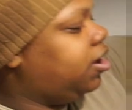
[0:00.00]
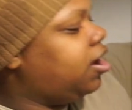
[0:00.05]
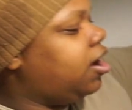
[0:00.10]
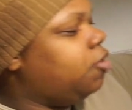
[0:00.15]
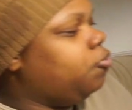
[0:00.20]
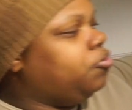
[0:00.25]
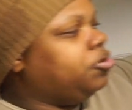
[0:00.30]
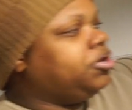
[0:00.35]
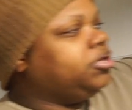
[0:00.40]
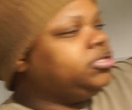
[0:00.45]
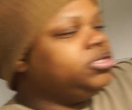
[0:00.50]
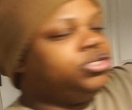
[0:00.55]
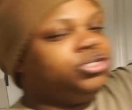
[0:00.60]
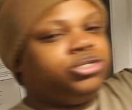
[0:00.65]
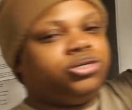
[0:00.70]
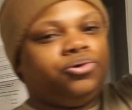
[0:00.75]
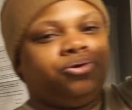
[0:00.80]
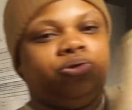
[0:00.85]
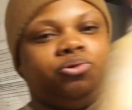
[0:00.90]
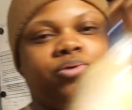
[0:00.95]
I wanted to
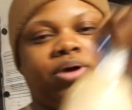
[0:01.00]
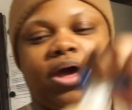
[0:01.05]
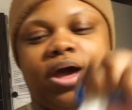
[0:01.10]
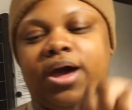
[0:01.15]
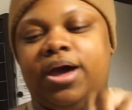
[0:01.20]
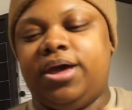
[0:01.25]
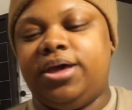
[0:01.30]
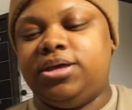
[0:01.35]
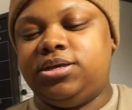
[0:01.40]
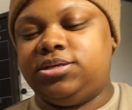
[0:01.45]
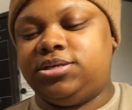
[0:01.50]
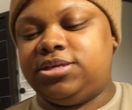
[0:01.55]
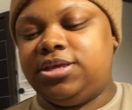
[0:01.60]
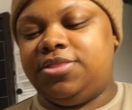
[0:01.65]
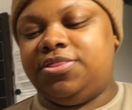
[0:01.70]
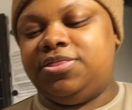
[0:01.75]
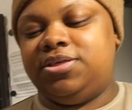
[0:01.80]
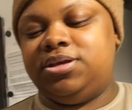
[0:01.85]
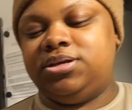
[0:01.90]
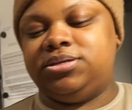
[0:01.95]
show you guys
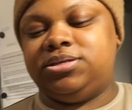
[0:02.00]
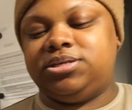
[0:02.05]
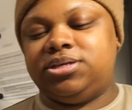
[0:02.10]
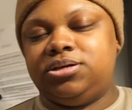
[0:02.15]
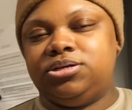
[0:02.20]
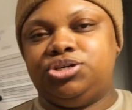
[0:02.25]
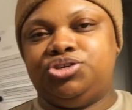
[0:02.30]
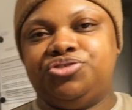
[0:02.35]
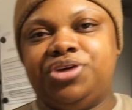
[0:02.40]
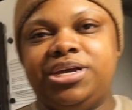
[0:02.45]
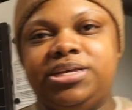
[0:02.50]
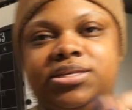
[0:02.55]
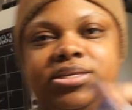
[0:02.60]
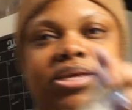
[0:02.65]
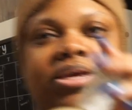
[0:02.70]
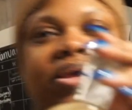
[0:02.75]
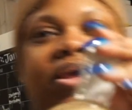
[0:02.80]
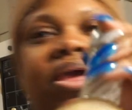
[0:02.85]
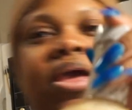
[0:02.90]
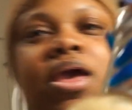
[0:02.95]
this
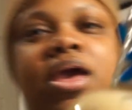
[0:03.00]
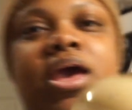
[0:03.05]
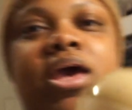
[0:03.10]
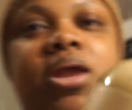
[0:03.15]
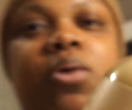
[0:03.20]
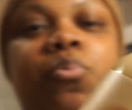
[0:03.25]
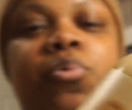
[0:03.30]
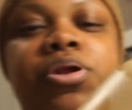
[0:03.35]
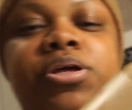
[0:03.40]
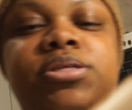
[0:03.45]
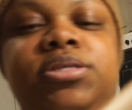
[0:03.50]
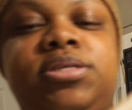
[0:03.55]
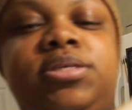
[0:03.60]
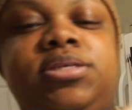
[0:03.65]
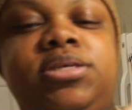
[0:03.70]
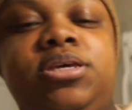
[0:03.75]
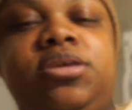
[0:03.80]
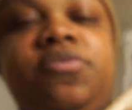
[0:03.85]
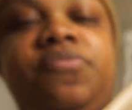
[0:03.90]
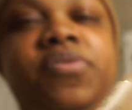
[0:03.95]
dressing, and I wanted to
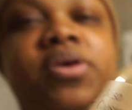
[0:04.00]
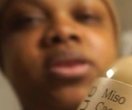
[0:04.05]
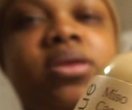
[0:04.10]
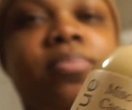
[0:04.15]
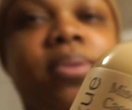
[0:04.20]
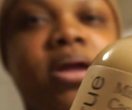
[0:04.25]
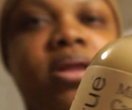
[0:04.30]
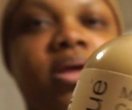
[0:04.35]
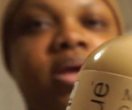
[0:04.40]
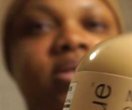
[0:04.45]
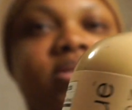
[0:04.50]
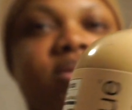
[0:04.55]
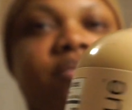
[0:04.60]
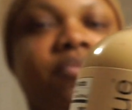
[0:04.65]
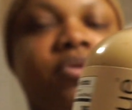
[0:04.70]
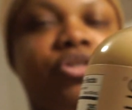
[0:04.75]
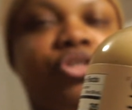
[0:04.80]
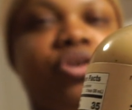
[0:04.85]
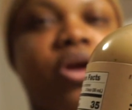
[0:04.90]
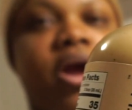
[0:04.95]
see if anybody has
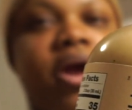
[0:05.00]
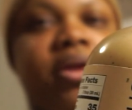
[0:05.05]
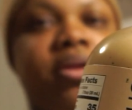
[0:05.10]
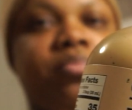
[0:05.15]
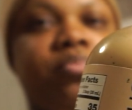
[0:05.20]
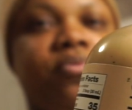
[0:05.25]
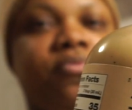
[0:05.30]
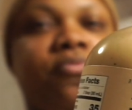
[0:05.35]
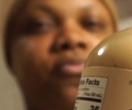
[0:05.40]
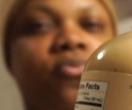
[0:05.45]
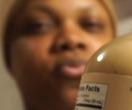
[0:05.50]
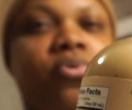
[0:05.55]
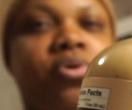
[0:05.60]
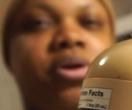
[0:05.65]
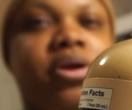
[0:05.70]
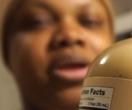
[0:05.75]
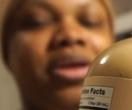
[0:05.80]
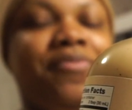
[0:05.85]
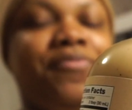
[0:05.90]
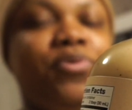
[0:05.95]
ever tried it before.
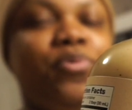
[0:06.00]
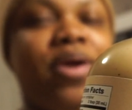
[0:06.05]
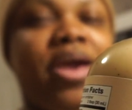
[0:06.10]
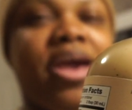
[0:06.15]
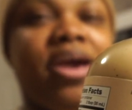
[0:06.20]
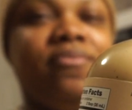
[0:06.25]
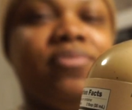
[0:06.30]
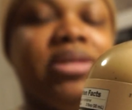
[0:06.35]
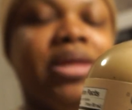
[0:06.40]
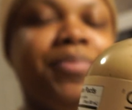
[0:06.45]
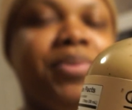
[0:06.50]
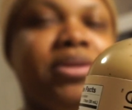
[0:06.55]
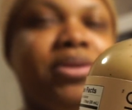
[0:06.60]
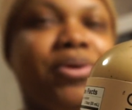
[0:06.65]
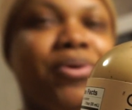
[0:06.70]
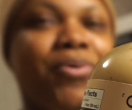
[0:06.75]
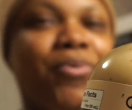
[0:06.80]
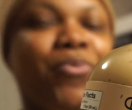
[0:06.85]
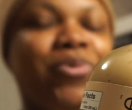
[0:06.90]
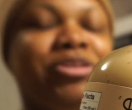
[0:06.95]
If you have, let me
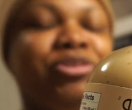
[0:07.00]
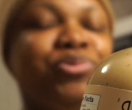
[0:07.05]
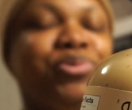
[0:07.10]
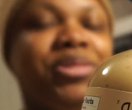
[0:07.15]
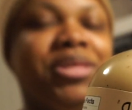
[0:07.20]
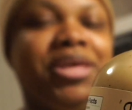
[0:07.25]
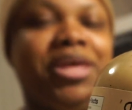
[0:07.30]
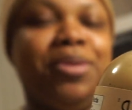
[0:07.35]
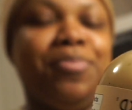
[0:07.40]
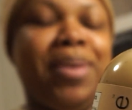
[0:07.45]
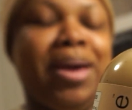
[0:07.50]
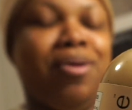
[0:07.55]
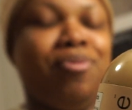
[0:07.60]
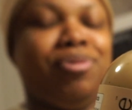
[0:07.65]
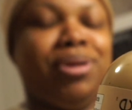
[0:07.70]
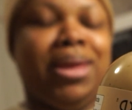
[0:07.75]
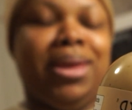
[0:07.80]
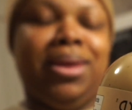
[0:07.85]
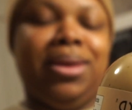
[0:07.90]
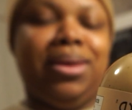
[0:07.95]
know what you think
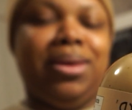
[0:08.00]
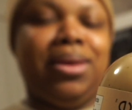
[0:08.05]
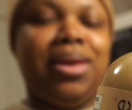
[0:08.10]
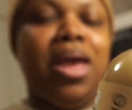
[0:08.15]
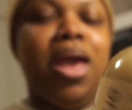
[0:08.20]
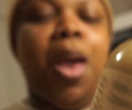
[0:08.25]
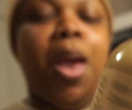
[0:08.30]
about it.